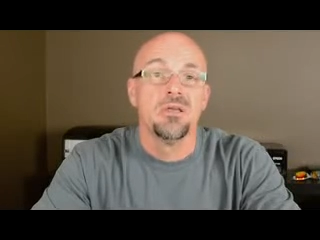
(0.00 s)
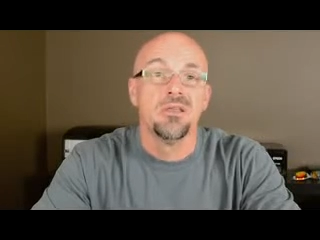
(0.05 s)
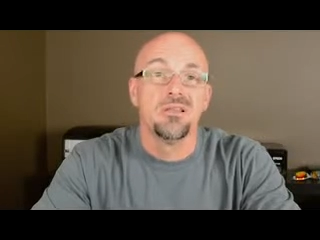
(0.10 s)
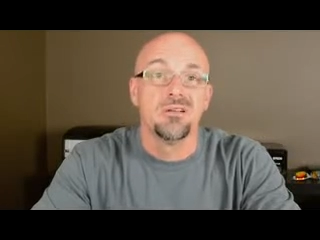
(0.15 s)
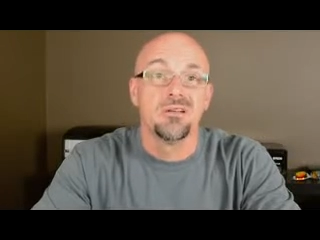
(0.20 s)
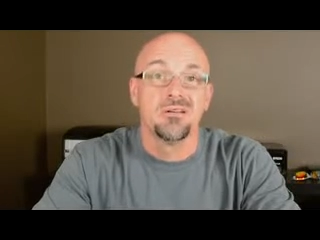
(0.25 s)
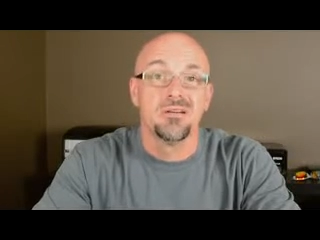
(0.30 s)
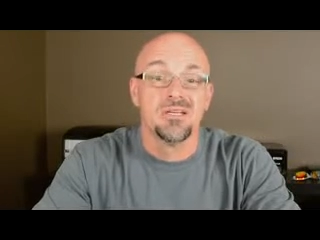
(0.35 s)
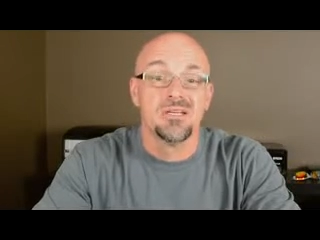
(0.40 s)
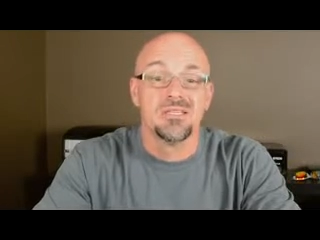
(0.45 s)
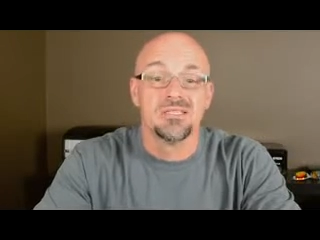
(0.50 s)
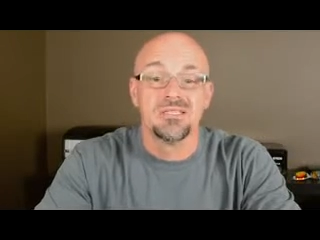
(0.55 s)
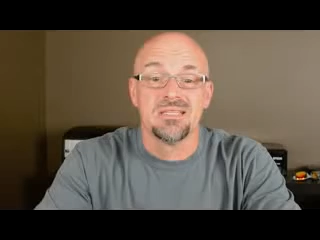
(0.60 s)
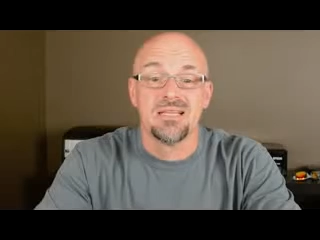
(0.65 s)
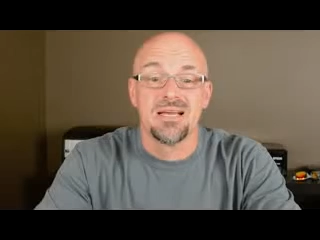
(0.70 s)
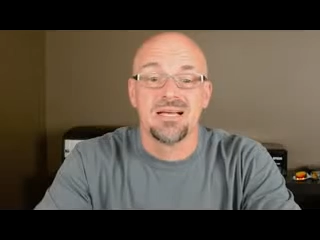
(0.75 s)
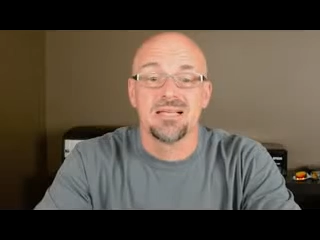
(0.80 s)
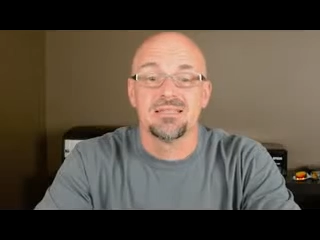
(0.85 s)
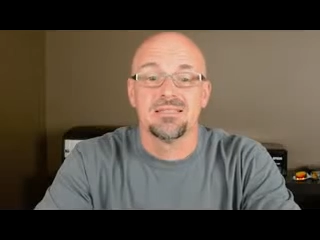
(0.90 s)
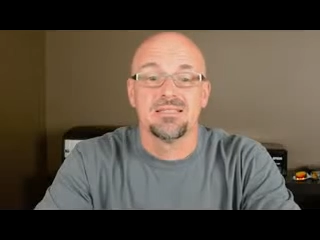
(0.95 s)
There is
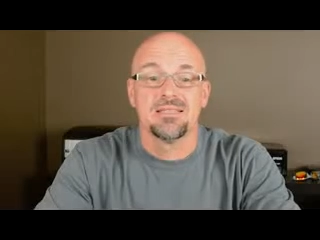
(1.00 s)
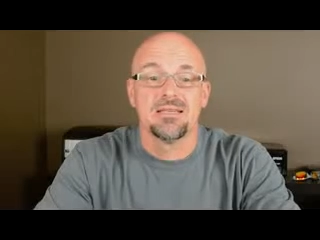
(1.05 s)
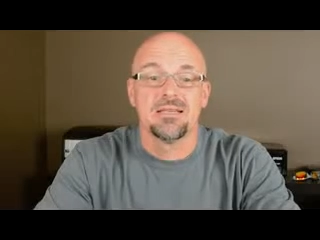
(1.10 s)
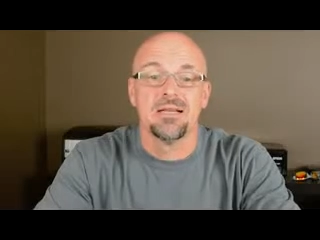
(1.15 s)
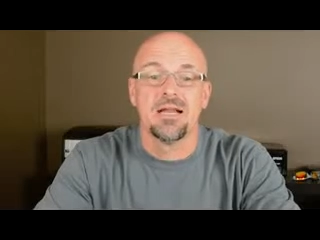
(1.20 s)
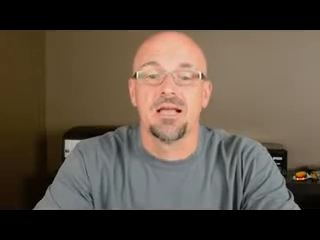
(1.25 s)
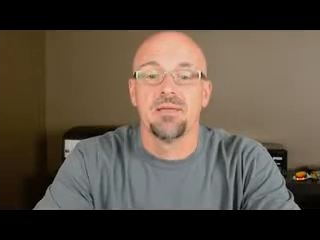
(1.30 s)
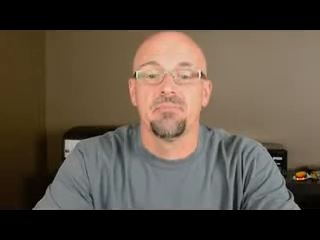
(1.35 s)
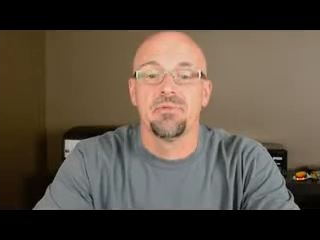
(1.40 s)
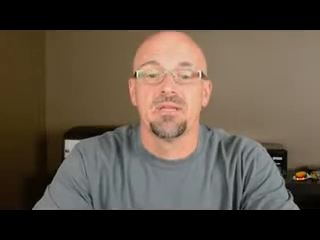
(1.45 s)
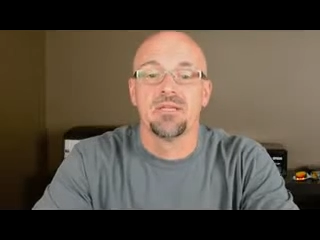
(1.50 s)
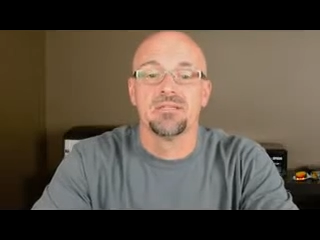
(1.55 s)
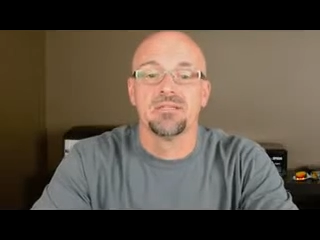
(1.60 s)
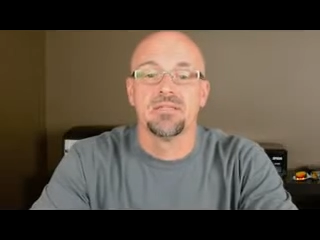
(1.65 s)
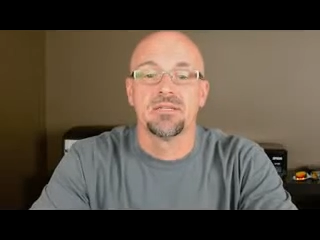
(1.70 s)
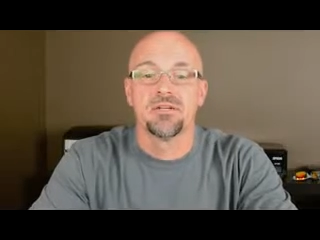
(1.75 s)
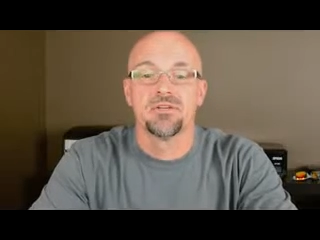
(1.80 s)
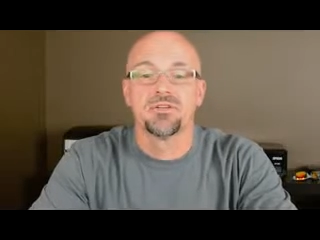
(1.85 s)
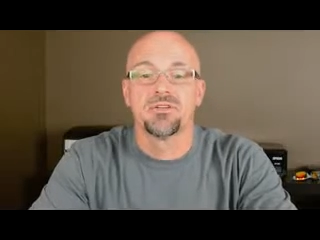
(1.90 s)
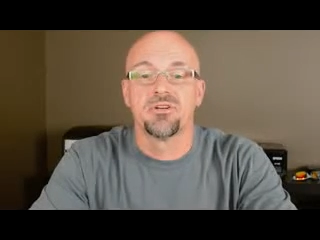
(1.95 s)
not an IPS
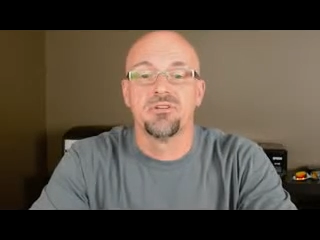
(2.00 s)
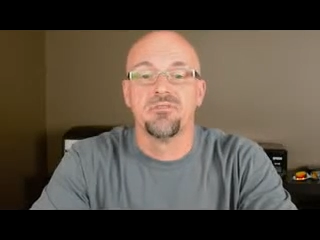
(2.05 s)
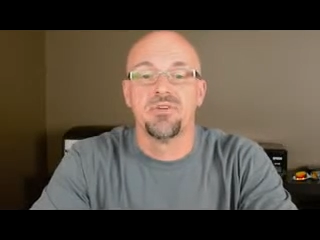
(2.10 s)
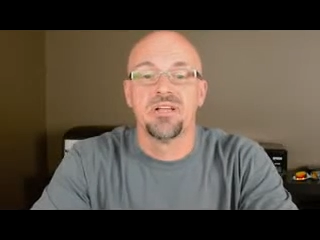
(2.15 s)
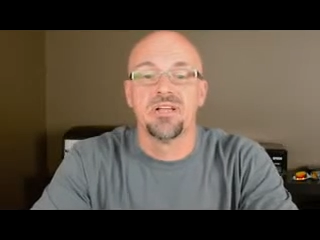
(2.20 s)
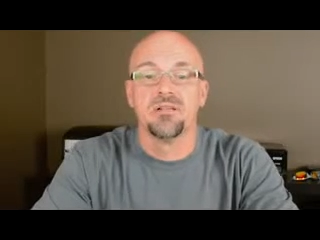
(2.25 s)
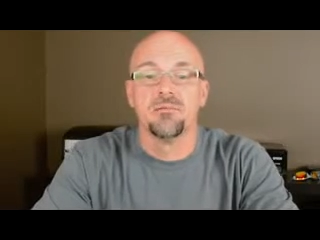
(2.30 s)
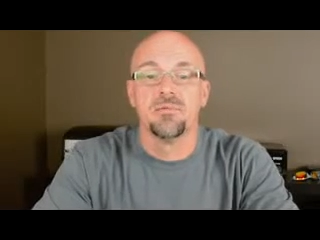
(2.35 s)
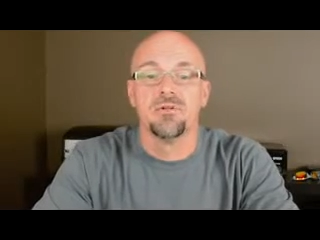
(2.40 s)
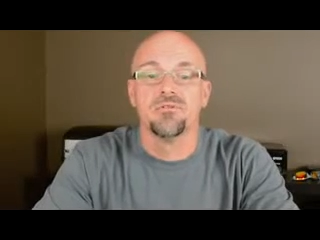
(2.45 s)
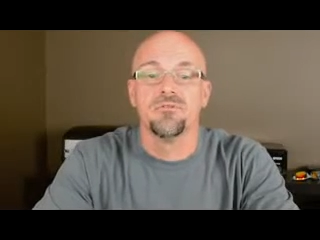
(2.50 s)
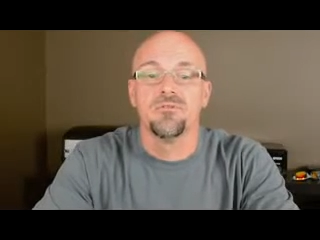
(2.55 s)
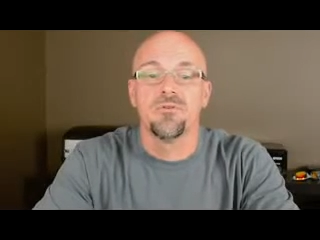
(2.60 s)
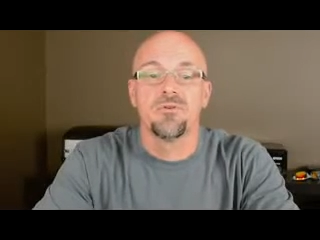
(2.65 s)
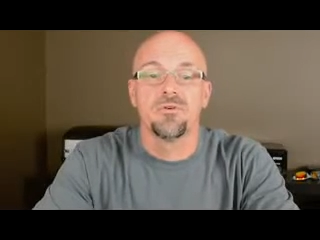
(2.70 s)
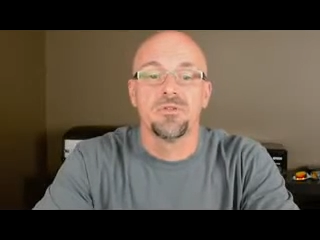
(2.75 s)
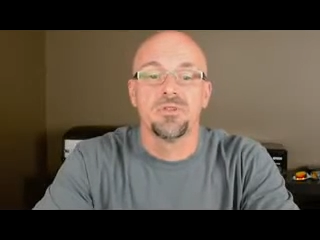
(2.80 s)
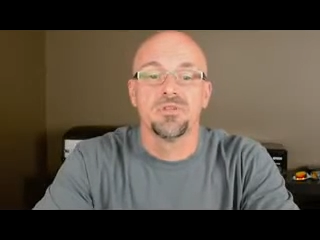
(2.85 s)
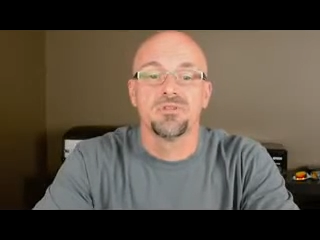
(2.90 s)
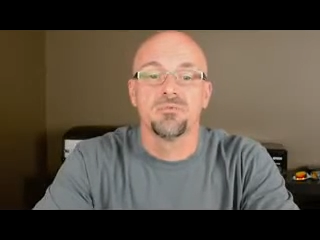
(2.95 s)
signature available
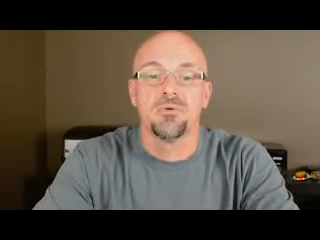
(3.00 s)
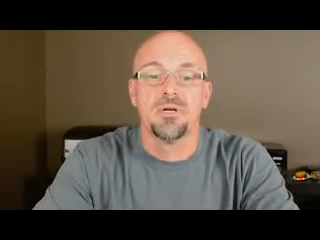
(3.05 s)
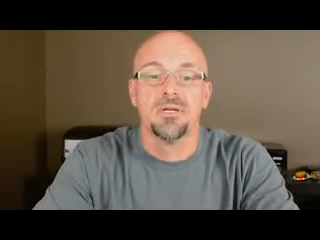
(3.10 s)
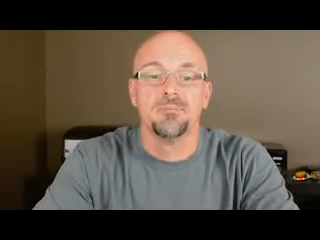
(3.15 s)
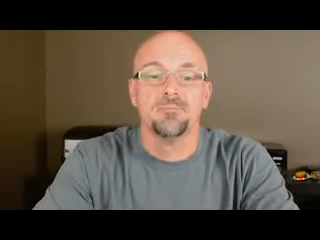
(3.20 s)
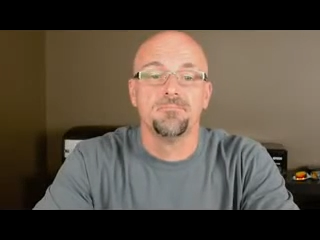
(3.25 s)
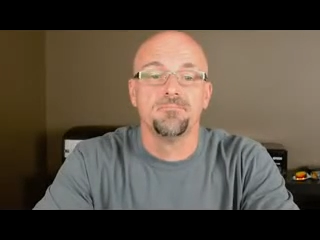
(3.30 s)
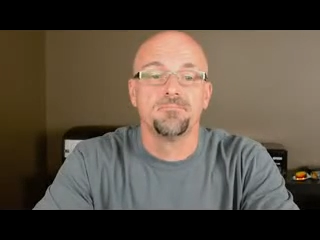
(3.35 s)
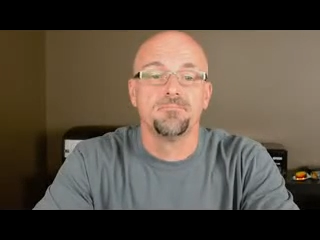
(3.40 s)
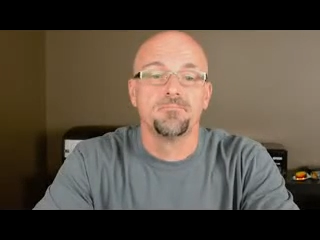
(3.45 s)
for this one.